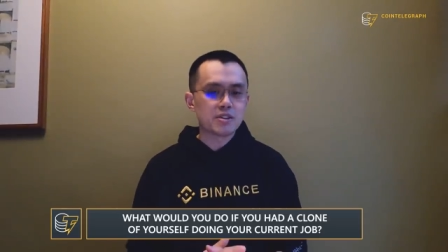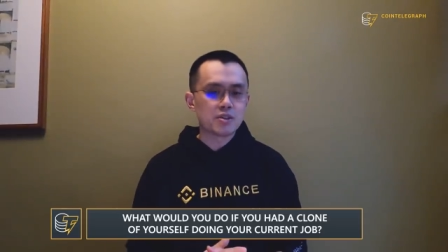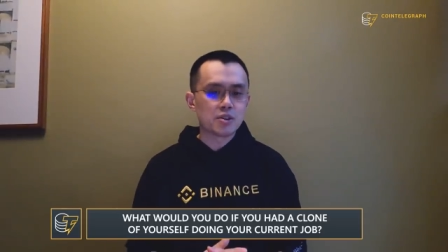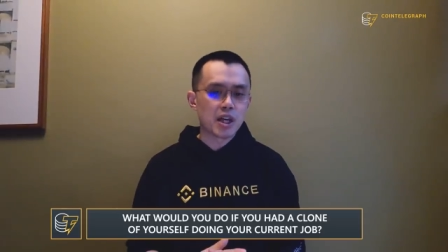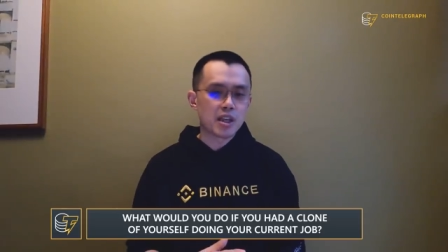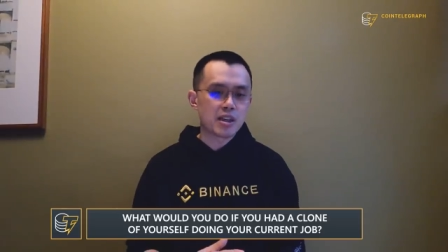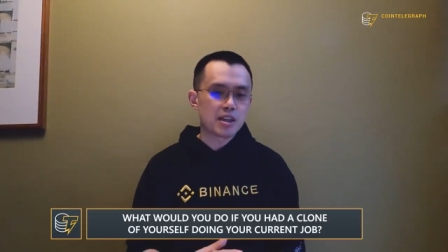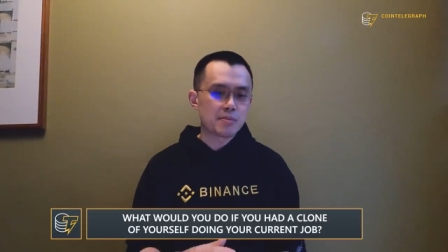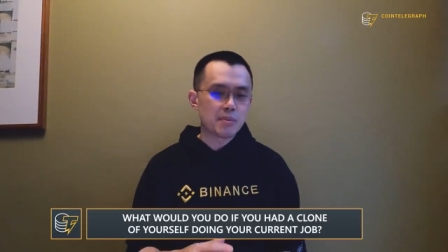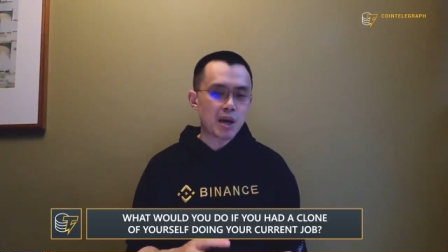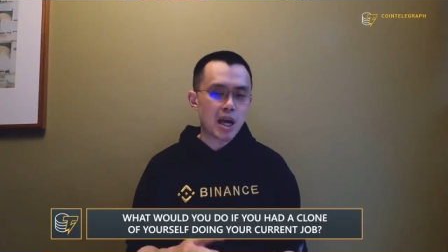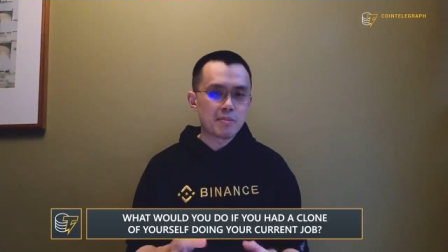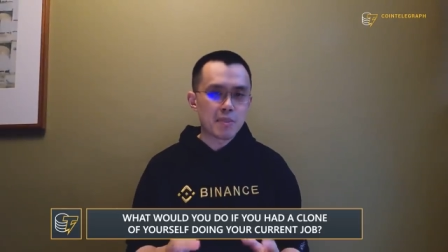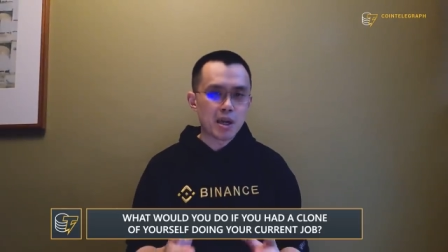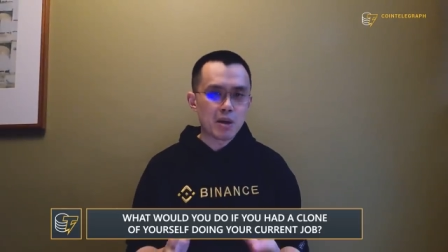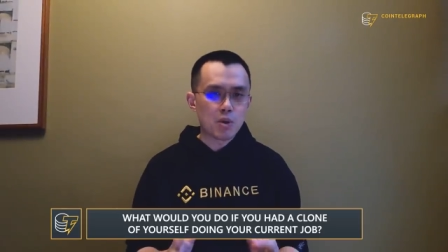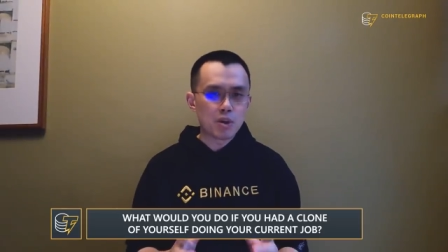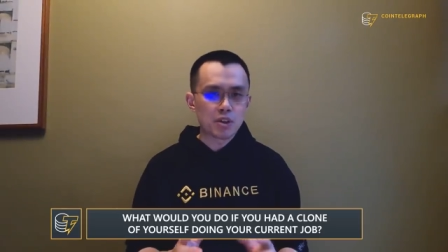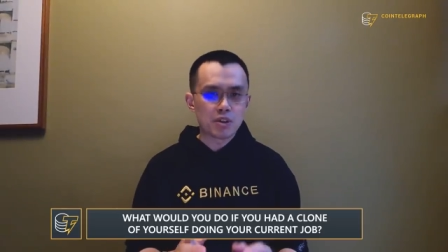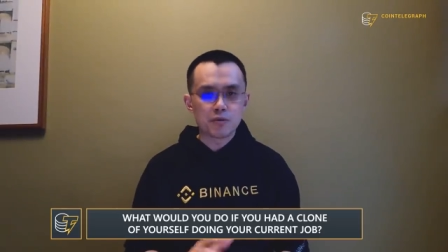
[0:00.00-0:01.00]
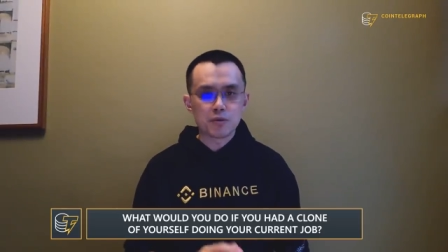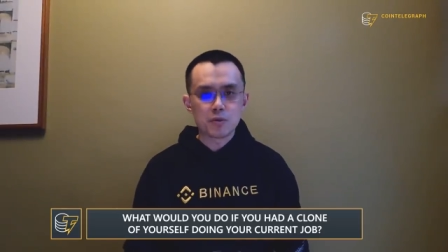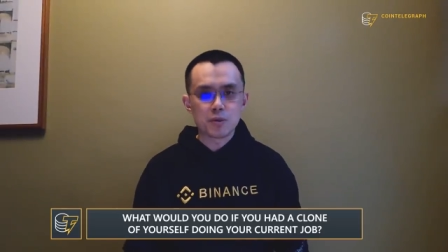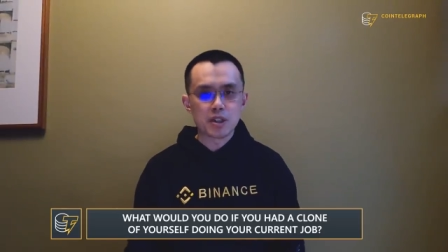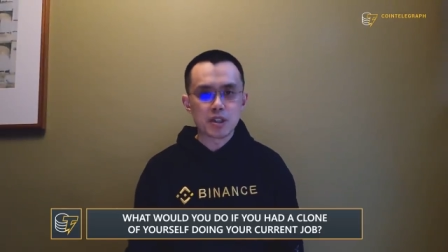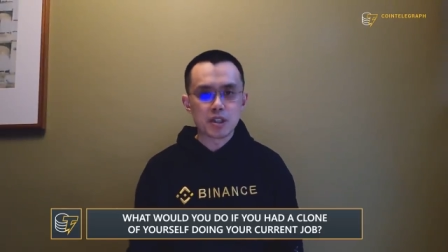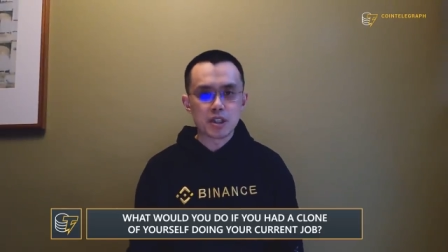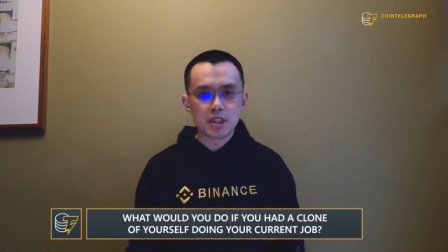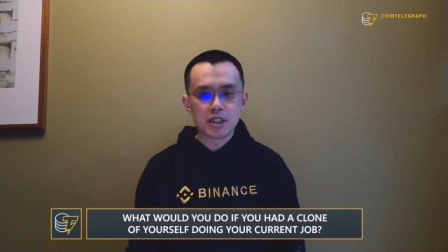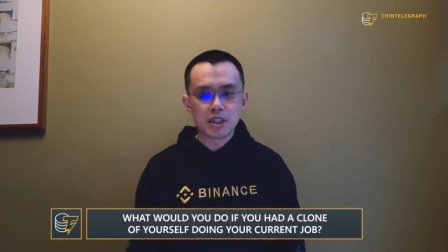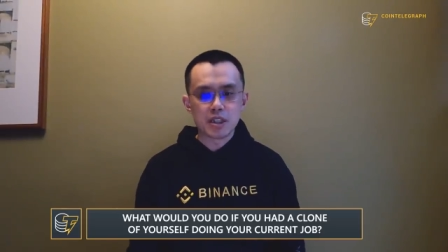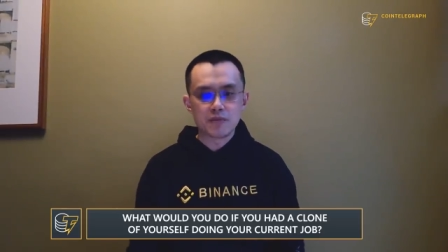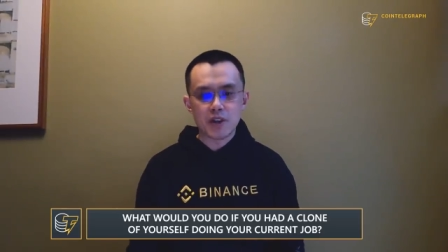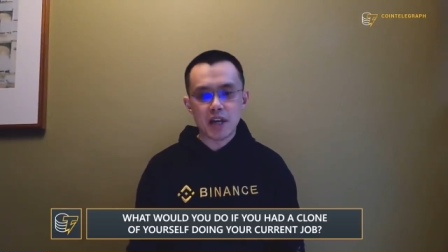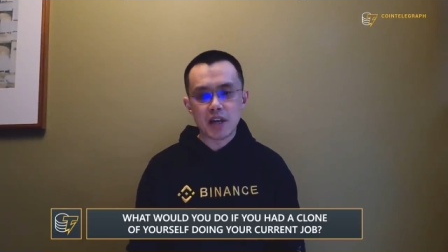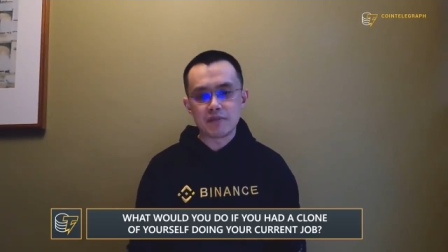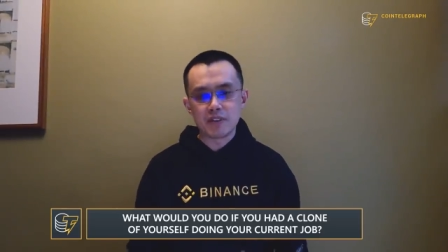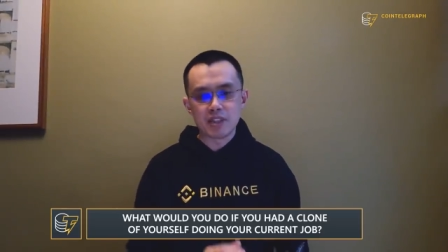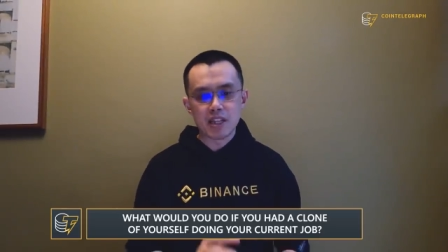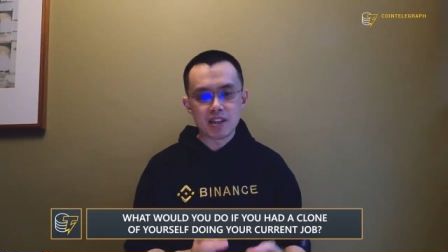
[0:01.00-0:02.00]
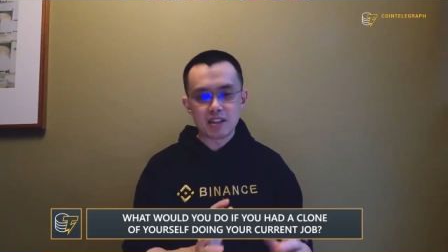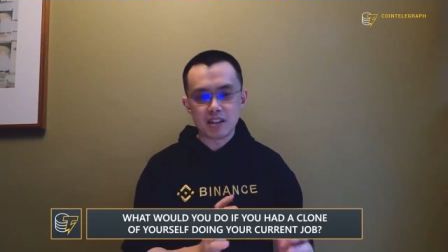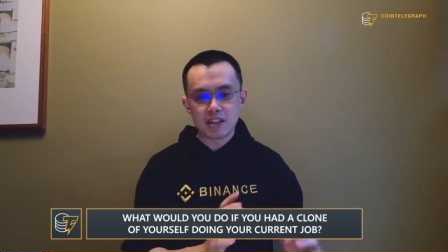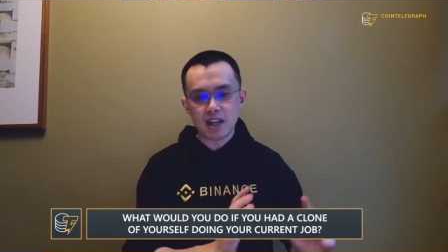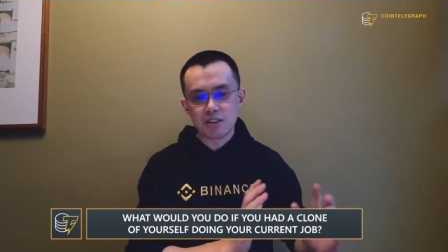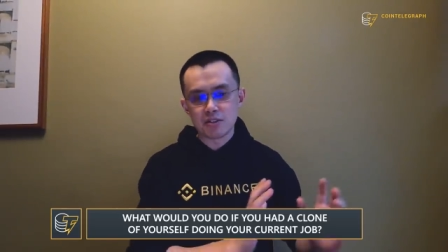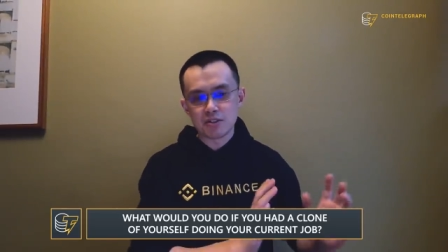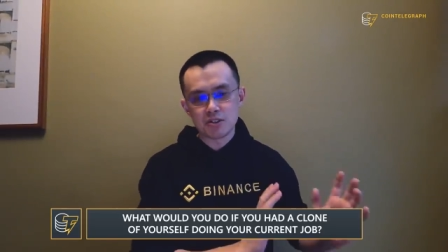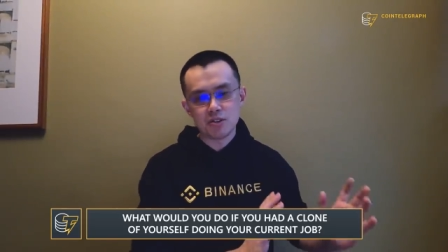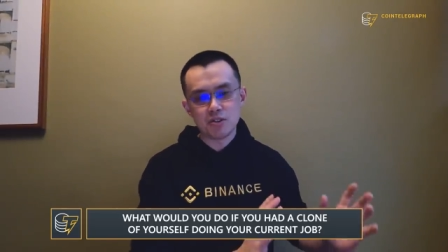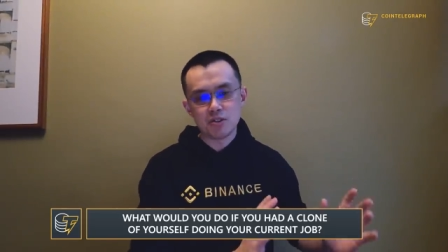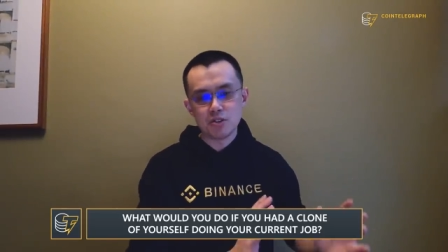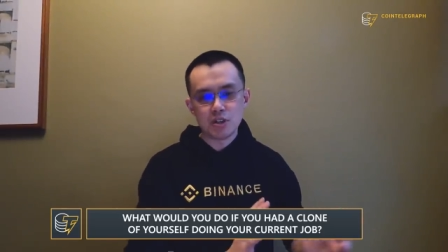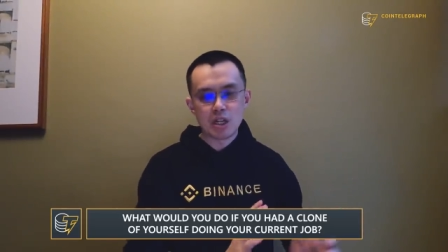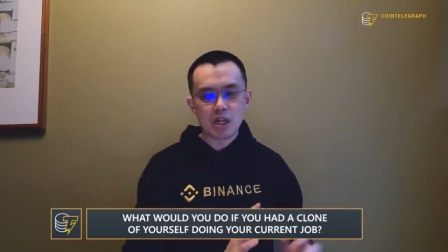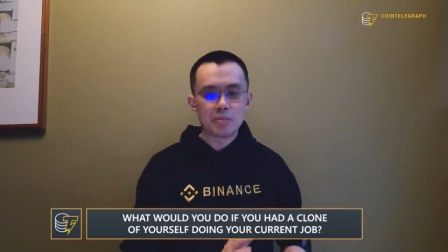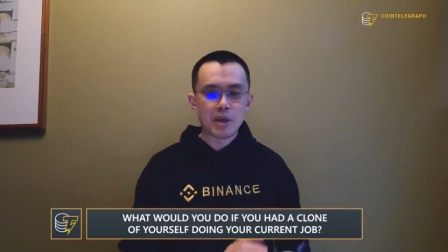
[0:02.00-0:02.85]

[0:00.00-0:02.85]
So I think I may want to, uh, if I have nothing else to do,